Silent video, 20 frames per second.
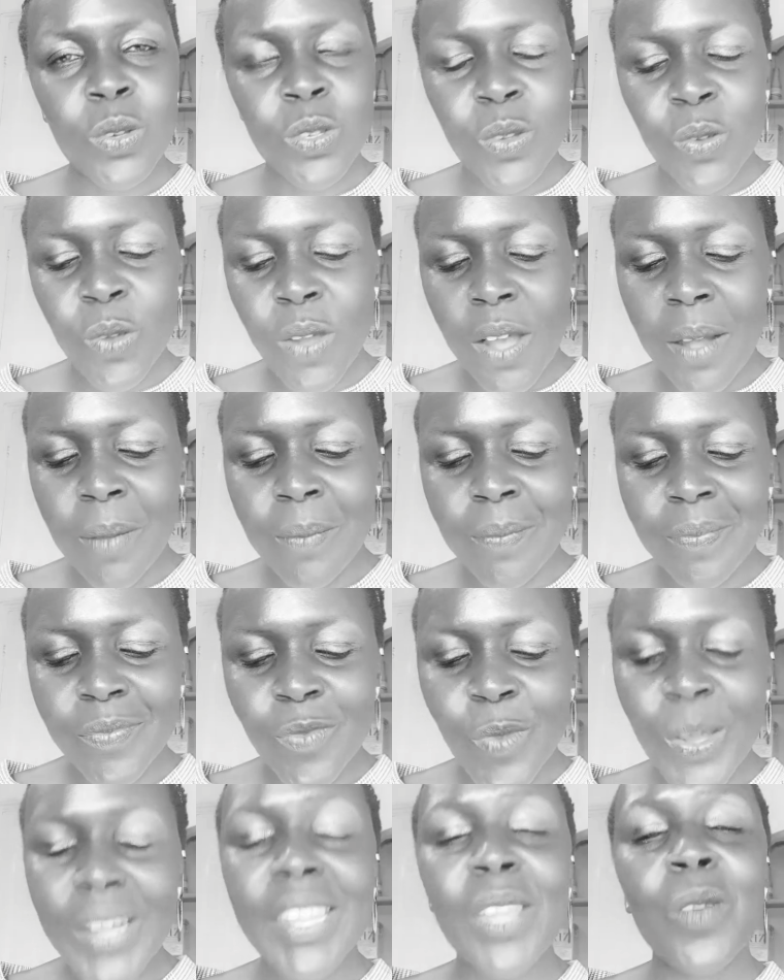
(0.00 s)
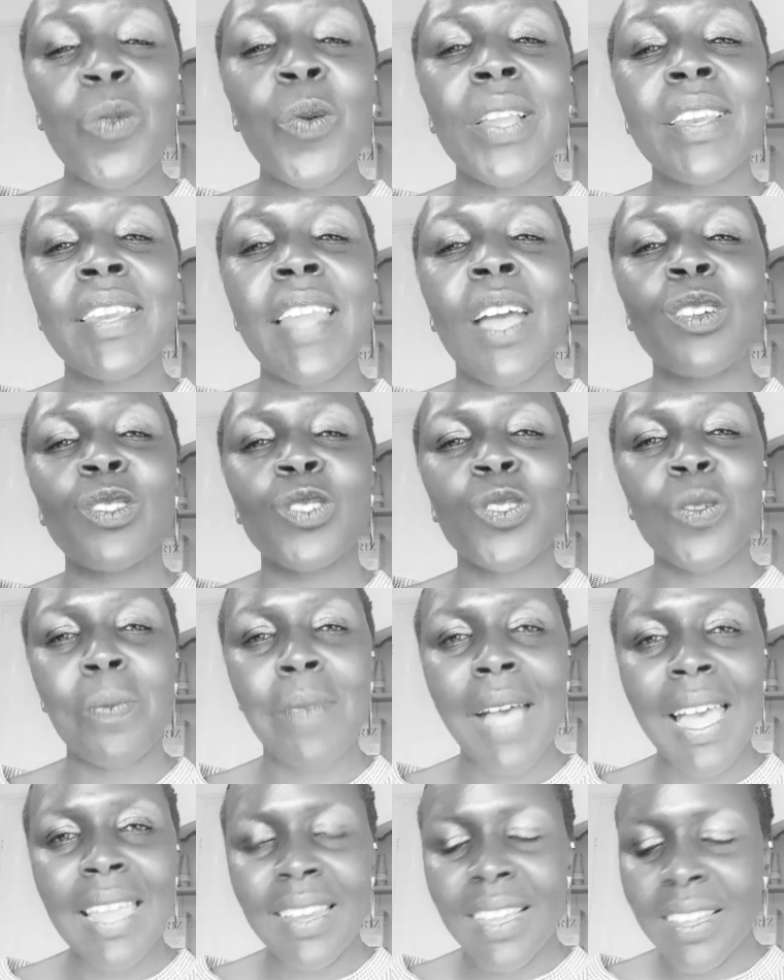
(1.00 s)
to when he went now to
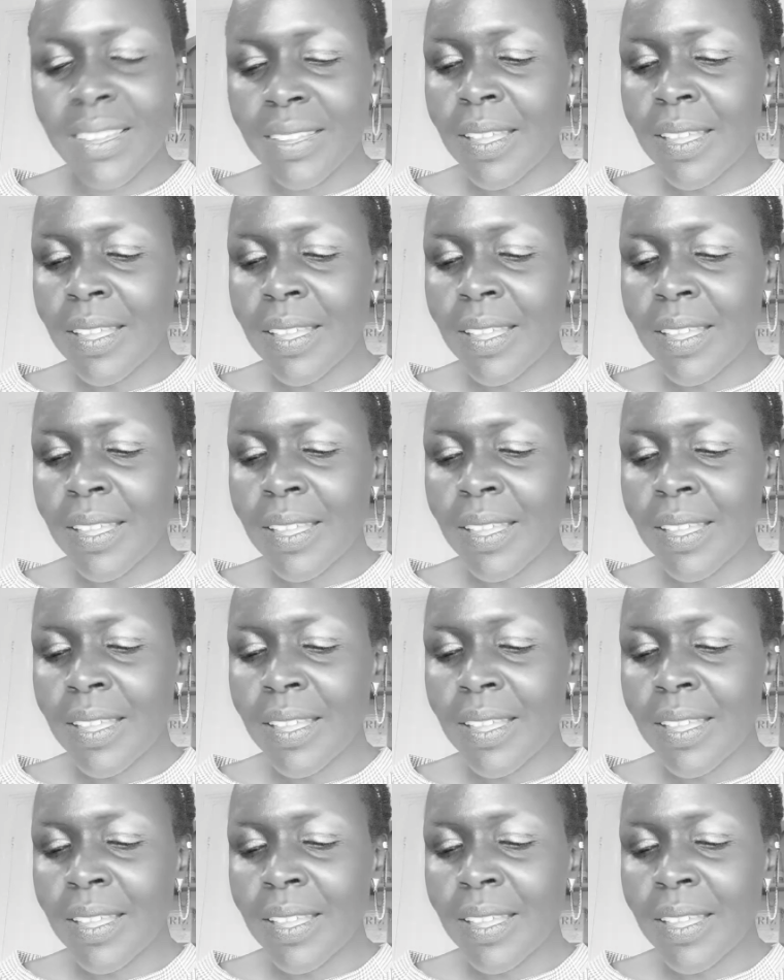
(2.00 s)
Balak,